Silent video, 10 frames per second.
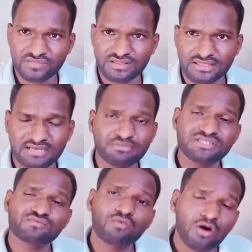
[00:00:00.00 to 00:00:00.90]
That
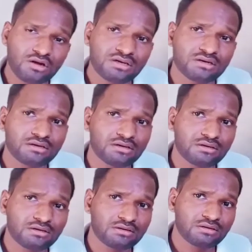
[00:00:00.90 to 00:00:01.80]
means what?
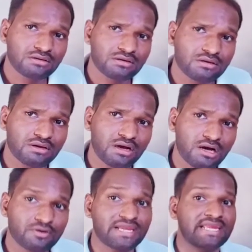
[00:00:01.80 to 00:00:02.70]

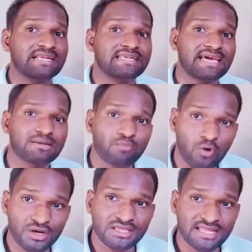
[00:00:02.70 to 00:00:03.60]
Our entire
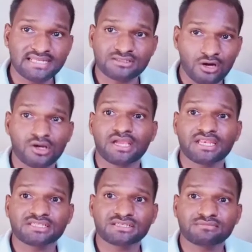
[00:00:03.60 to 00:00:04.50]
body, that is
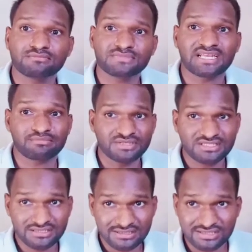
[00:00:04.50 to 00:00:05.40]
organism, that
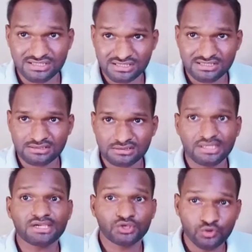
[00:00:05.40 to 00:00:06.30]
means us,
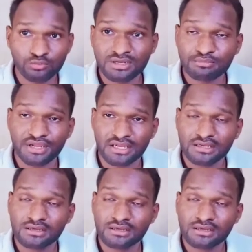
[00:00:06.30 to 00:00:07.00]
human being.